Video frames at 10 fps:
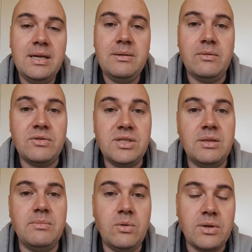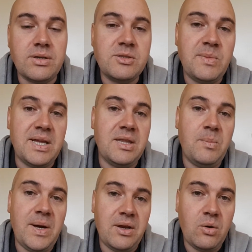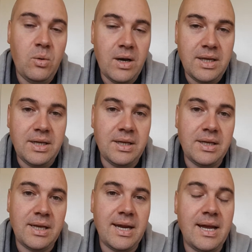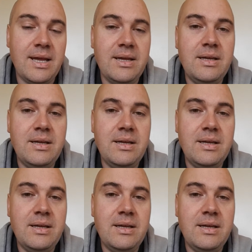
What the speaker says: Obviously, the more you spend, the better quality you're going to get,